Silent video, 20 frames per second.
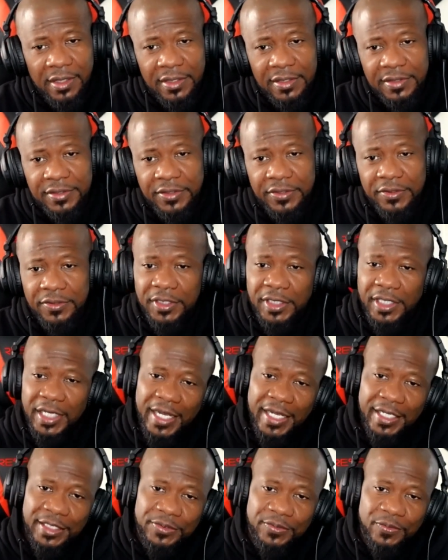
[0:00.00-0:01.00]
So the
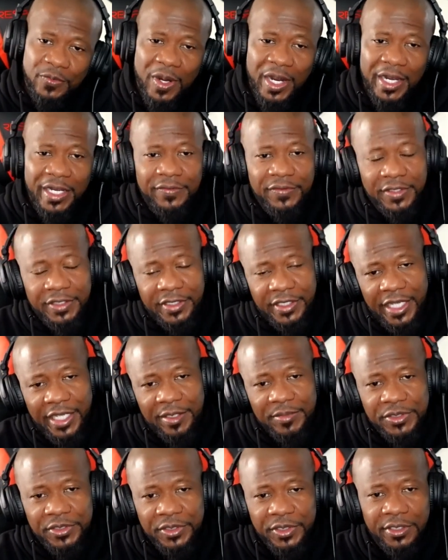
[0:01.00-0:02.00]
guy's wife
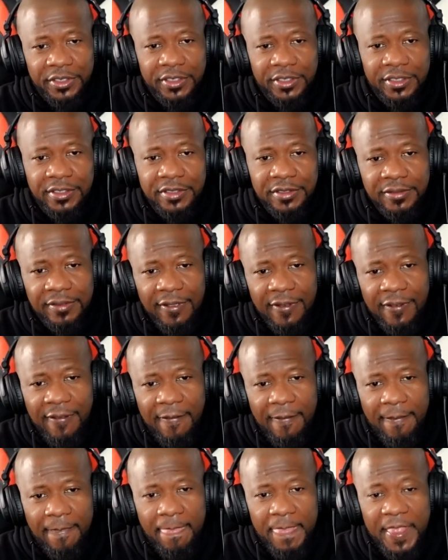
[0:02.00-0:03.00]
came to her.
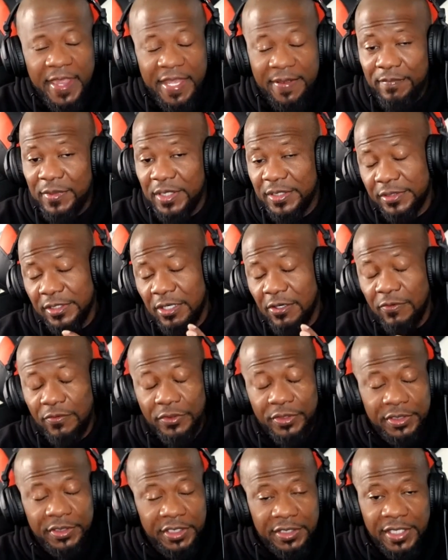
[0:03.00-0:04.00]
They must all
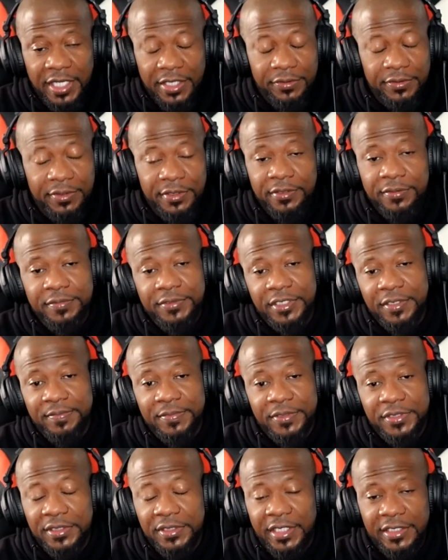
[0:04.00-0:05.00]
work there. I don't know, some
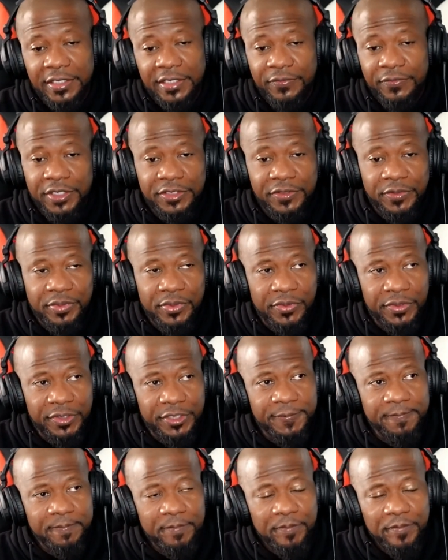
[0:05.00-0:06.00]
shit like the way it's reported.
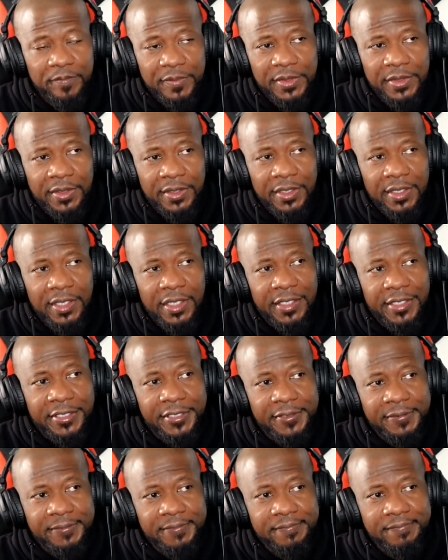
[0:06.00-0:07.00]

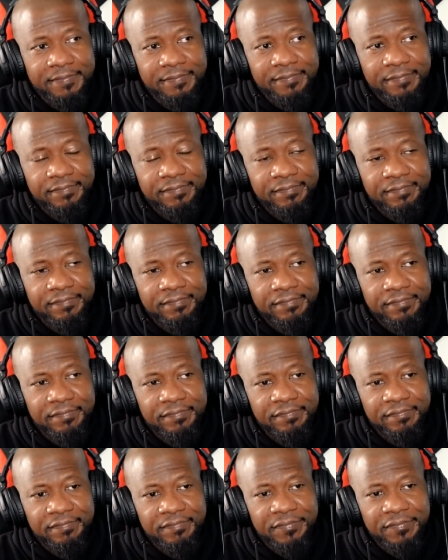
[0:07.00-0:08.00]
Um,
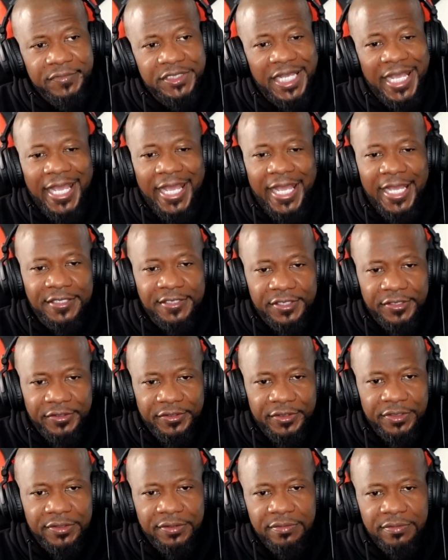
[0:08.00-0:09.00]
to ask
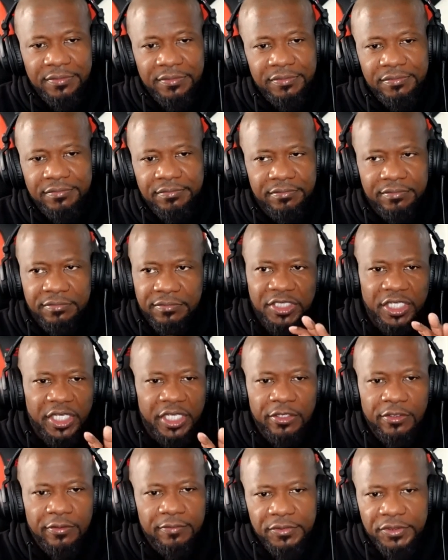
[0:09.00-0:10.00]
her to
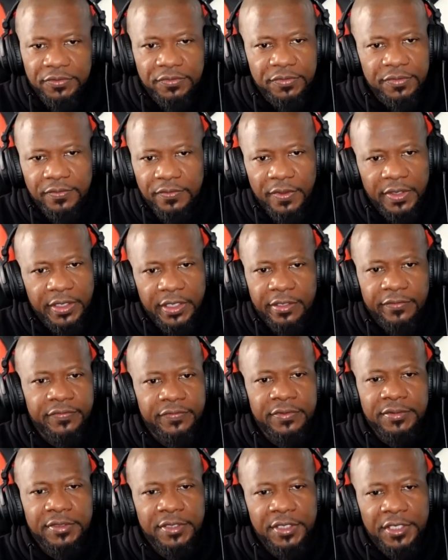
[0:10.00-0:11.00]
help do whatever.
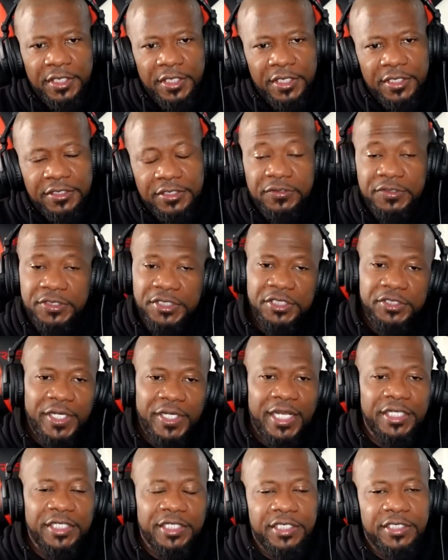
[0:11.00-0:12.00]
So she
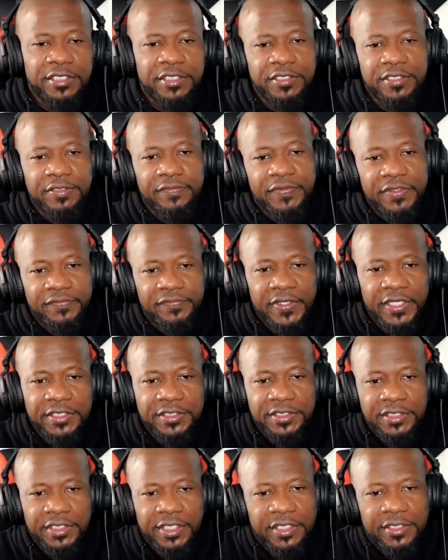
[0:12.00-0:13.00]
tried to get the
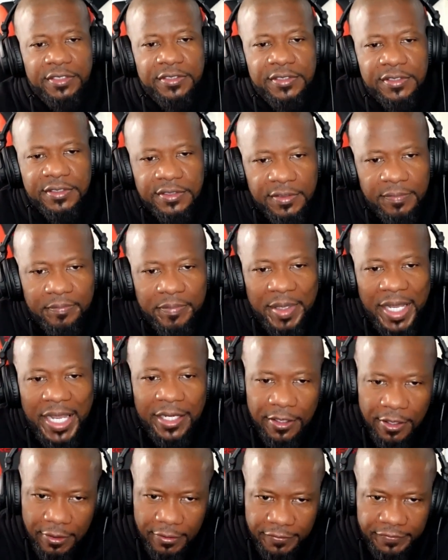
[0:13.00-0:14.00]
investigators to back
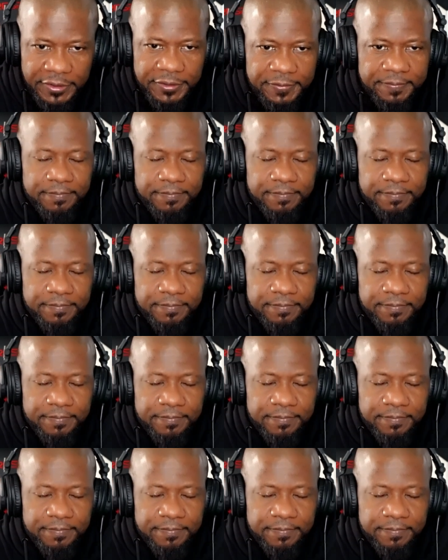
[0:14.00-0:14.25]
off it.